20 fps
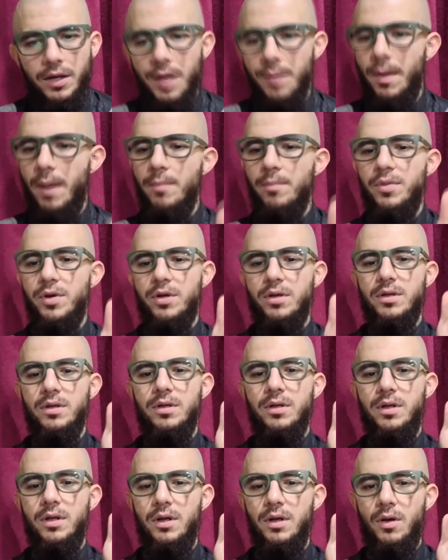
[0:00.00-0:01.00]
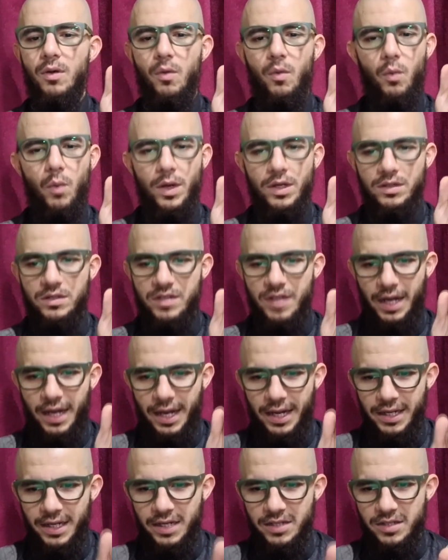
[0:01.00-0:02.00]
Remember what
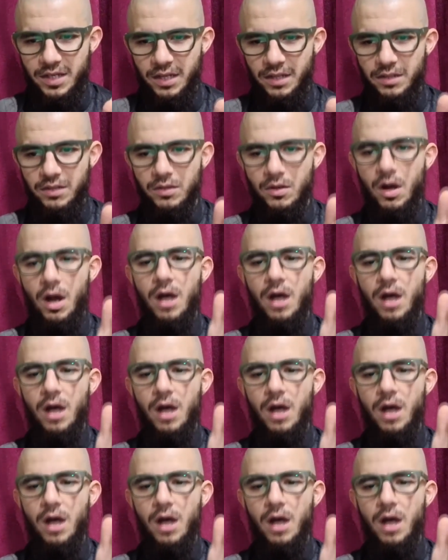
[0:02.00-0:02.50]
Zakaria said,